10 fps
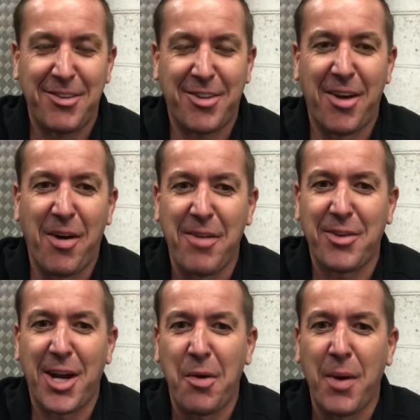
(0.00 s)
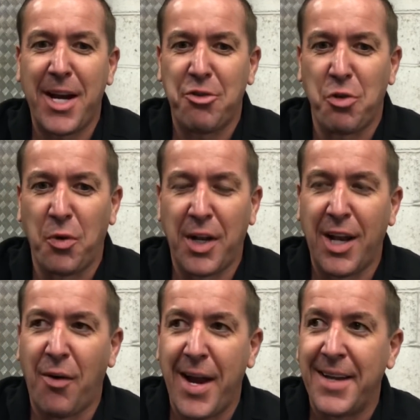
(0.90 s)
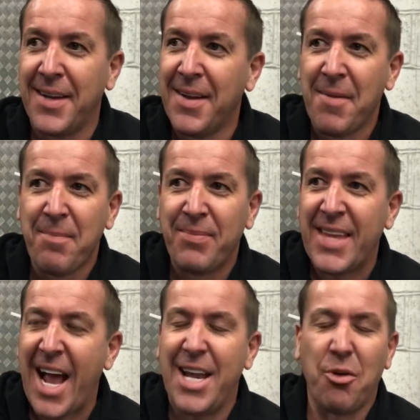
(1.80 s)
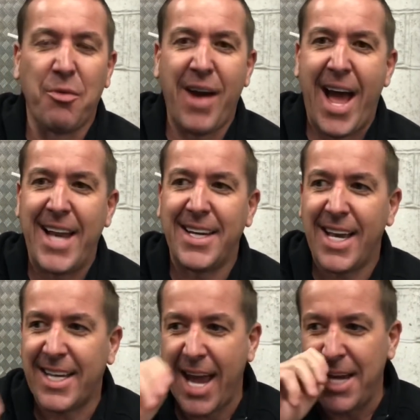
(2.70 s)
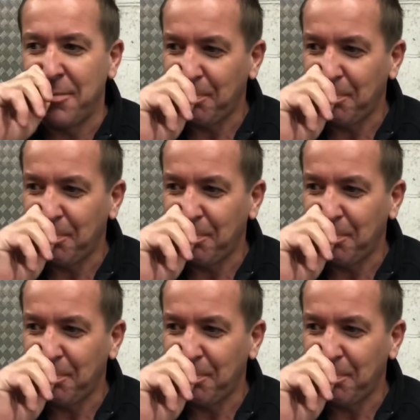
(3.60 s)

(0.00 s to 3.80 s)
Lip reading: so I have to know where to draw the line. That little van, again,